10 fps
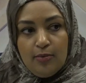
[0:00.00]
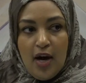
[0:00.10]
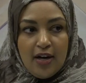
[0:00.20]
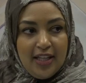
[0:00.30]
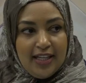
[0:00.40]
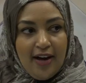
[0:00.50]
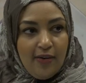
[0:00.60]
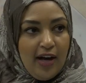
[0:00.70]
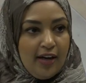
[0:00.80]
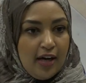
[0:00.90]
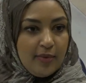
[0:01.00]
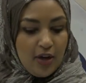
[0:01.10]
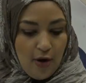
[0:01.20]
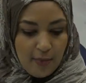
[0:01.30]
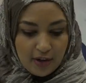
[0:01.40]
Why are they now
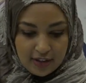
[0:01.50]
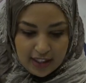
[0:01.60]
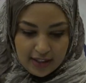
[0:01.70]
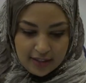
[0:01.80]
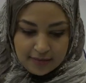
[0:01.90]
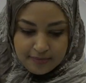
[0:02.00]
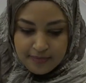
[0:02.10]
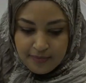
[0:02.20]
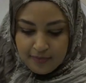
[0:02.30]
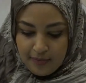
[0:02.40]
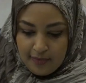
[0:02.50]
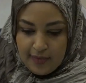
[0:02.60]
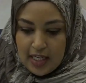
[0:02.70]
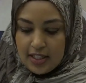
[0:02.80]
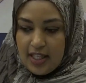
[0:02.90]
coming home earlier?
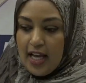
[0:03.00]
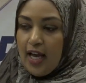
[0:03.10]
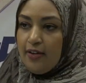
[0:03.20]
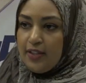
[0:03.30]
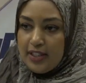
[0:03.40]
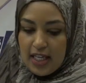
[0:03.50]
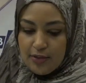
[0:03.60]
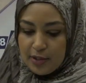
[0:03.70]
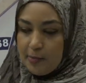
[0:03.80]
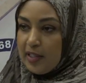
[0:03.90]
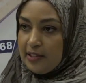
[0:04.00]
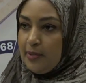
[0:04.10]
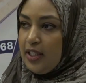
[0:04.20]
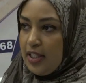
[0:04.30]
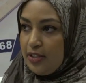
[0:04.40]
They have to take
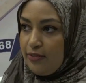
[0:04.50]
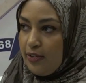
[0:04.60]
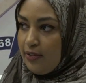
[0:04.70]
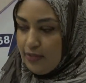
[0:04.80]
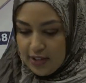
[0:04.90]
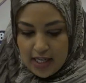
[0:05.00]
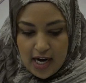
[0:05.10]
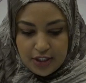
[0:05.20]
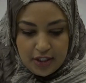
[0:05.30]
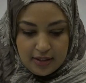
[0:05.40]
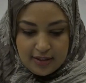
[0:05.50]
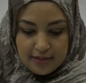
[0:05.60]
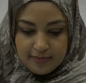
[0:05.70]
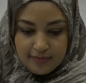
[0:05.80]
responsibilities for, for their actions.